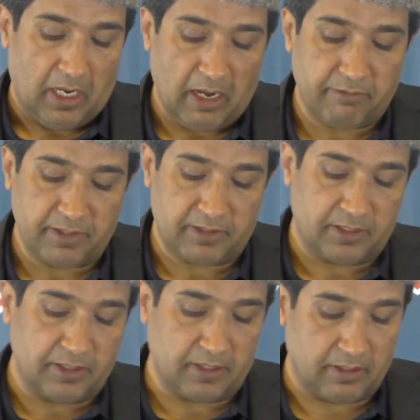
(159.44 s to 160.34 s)
Every
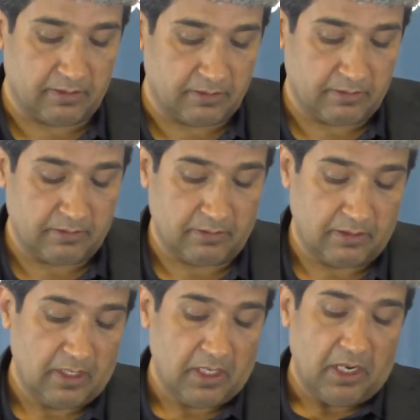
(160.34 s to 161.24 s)
citizen,
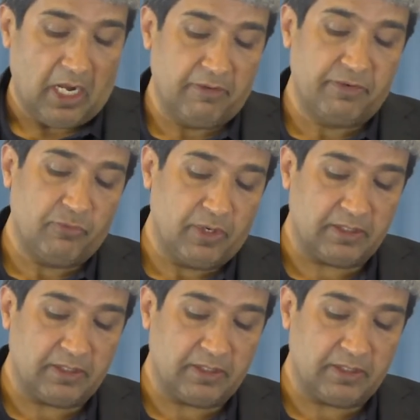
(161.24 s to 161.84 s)
everyone